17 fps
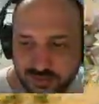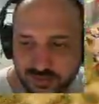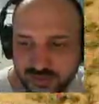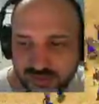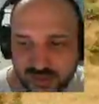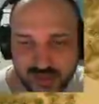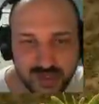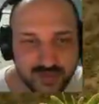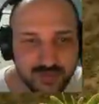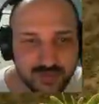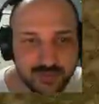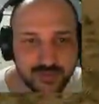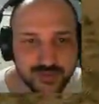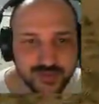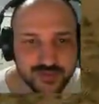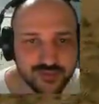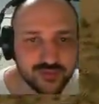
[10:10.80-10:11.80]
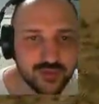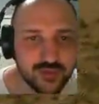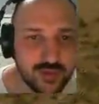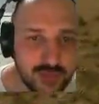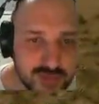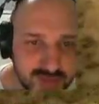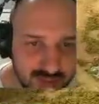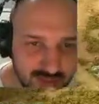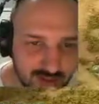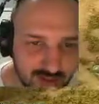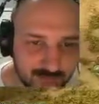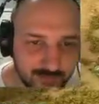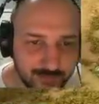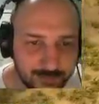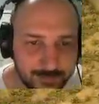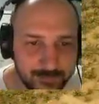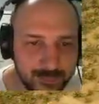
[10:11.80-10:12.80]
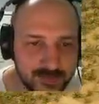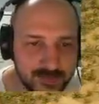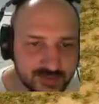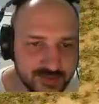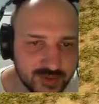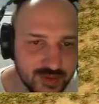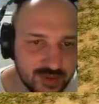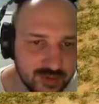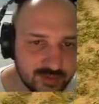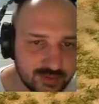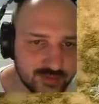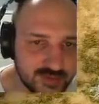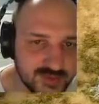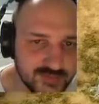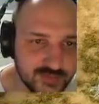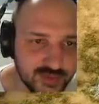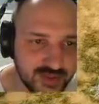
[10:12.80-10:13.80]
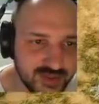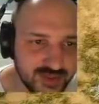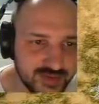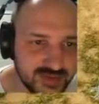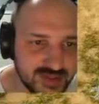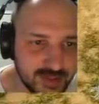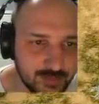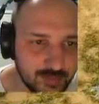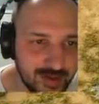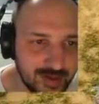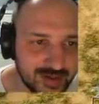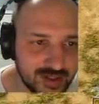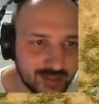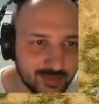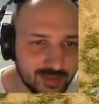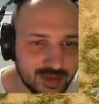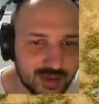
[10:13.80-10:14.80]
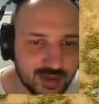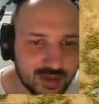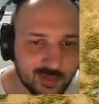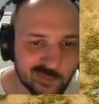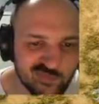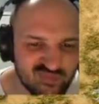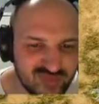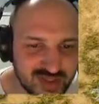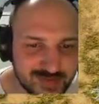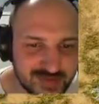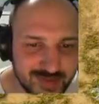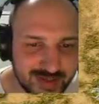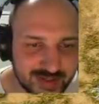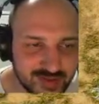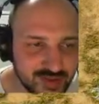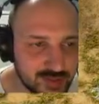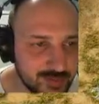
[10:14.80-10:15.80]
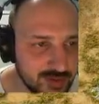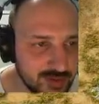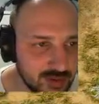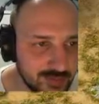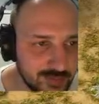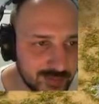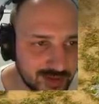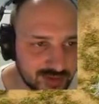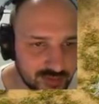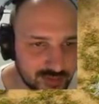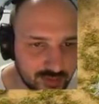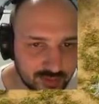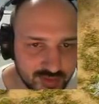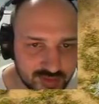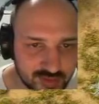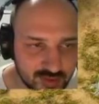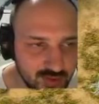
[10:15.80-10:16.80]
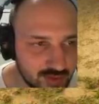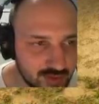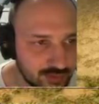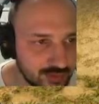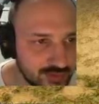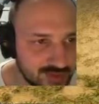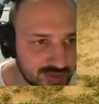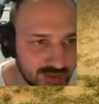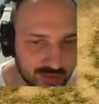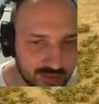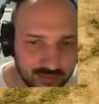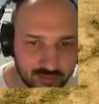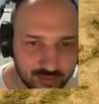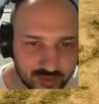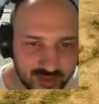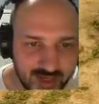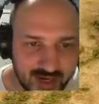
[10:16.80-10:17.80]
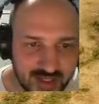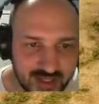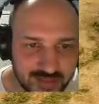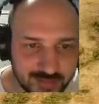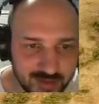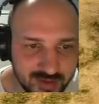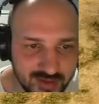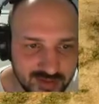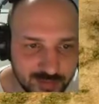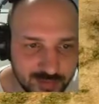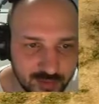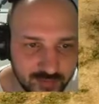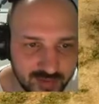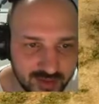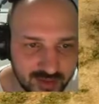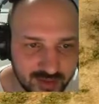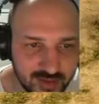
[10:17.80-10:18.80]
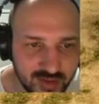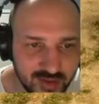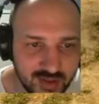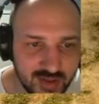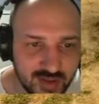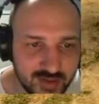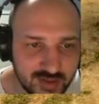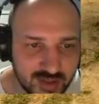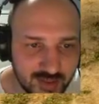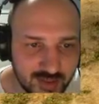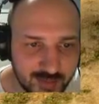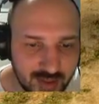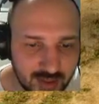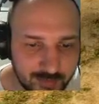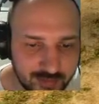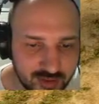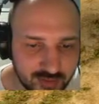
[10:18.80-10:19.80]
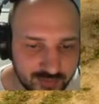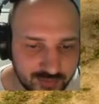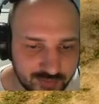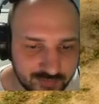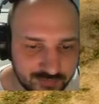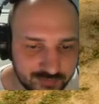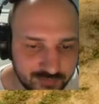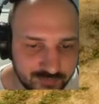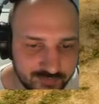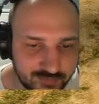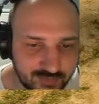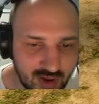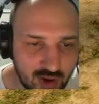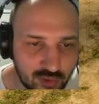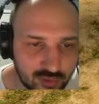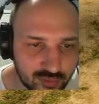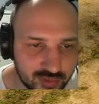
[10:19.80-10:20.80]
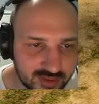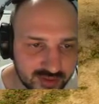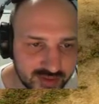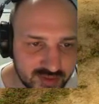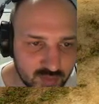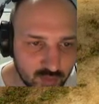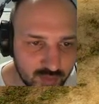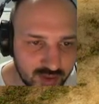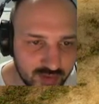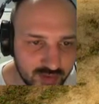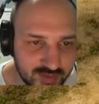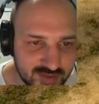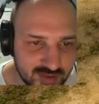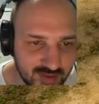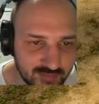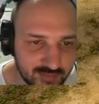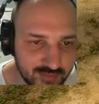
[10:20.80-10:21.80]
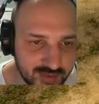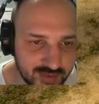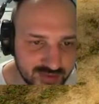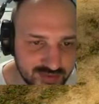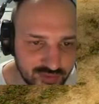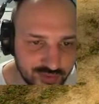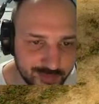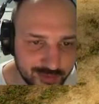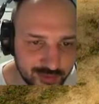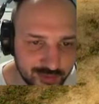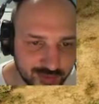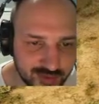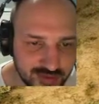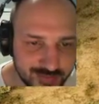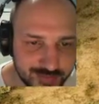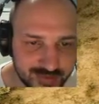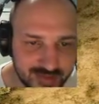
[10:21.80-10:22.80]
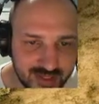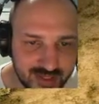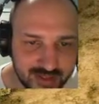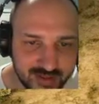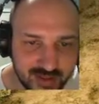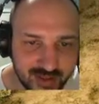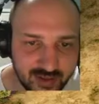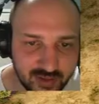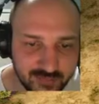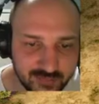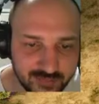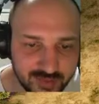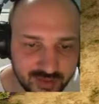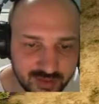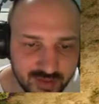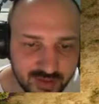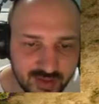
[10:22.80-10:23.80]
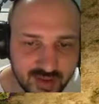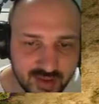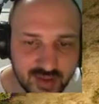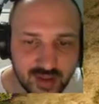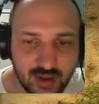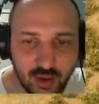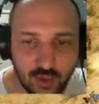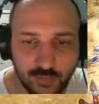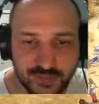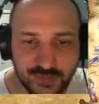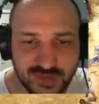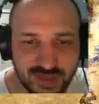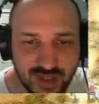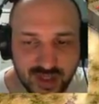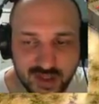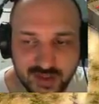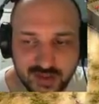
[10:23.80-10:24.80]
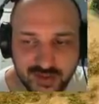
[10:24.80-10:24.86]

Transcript: to get those trolls out. So doesn't really need the temple back up. He's managing to pick off a bunch of those those uh, throwing axemen and he's moving in. Going to be able to pick off the Valkyrie as well as enough of these human units to pick that guy off and uh, Ulfsark